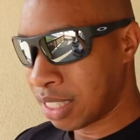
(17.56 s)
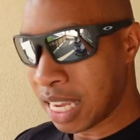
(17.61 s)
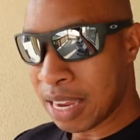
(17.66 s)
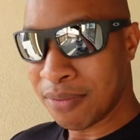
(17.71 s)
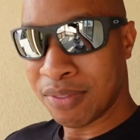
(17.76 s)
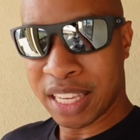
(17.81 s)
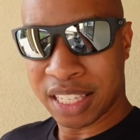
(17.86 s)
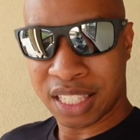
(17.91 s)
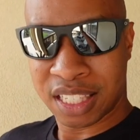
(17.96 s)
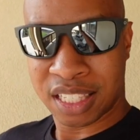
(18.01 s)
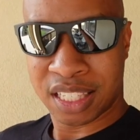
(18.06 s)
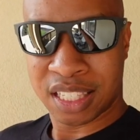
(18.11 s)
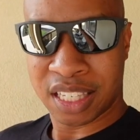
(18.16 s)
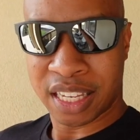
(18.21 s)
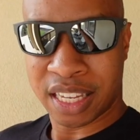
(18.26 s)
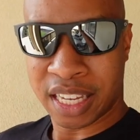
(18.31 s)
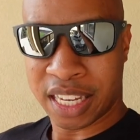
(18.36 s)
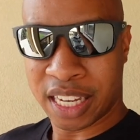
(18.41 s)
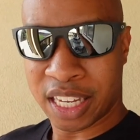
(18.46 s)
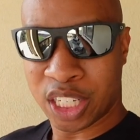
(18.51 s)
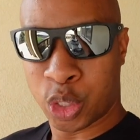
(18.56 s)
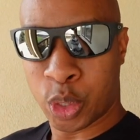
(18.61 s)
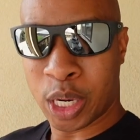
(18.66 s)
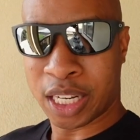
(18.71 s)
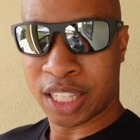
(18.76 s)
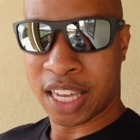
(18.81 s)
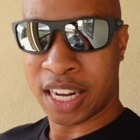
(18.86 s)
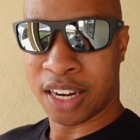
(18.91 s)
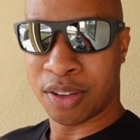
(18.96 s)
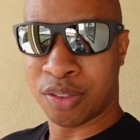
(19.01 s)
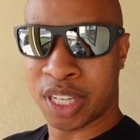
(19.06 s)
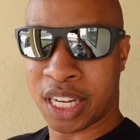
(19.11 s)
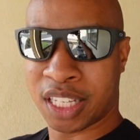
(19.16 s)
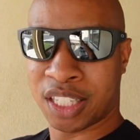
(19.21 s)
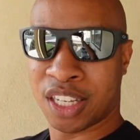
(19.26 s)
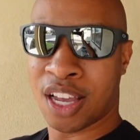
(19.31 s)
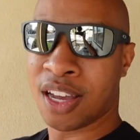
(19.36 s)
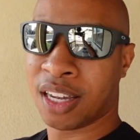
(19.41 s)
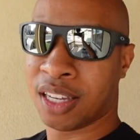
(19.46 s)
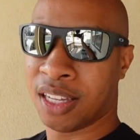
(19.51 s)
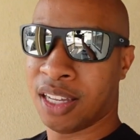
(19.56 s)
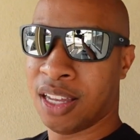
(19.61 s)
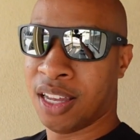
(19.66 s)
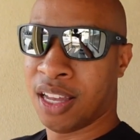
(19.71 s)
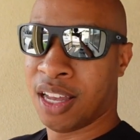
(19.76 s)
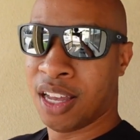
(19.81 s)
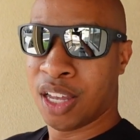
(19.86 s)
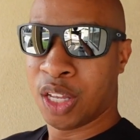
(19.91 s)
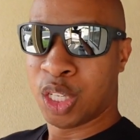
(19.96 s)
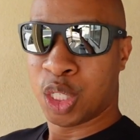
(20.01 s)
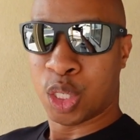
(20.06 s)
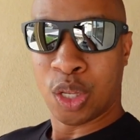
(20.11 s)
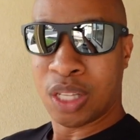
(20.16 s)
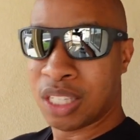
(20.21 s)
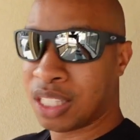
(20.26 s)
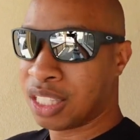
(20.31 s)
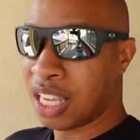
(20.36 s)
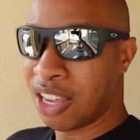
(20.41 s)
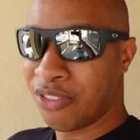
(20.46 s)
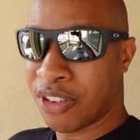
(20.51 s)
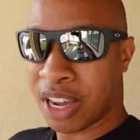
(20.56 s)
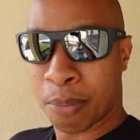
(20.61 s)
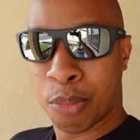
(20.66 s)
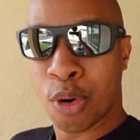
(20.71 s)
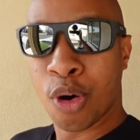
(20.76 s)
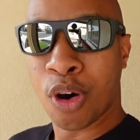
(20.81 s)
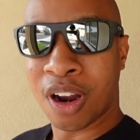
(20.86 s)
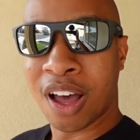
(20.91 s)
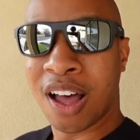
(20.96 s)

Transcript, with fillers: seen this trick done on TikTok, so let's see if I can pull it